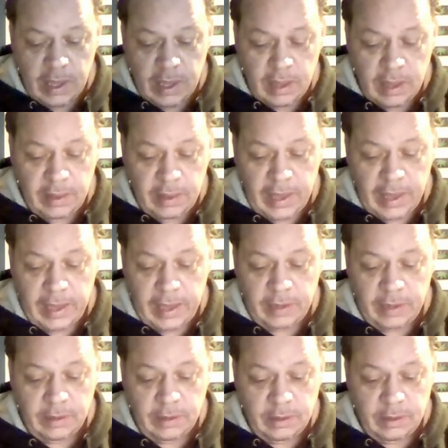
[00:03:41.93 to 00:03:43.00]
that
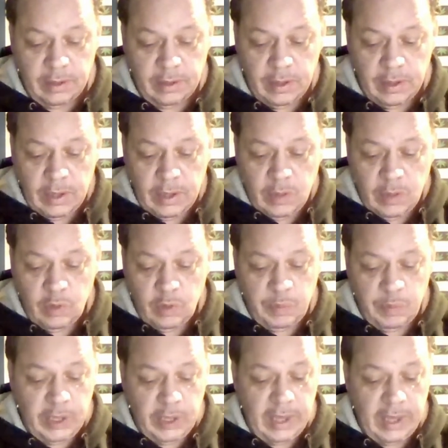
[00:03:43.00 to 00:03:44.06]
would
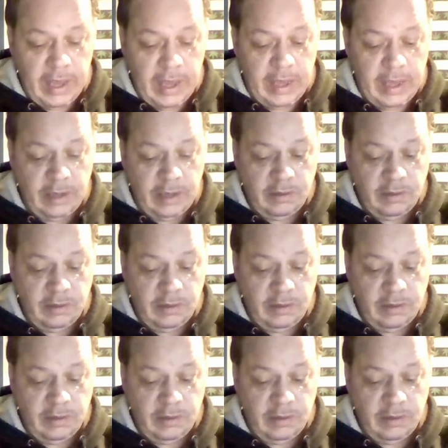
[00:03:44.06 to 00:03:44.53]
be a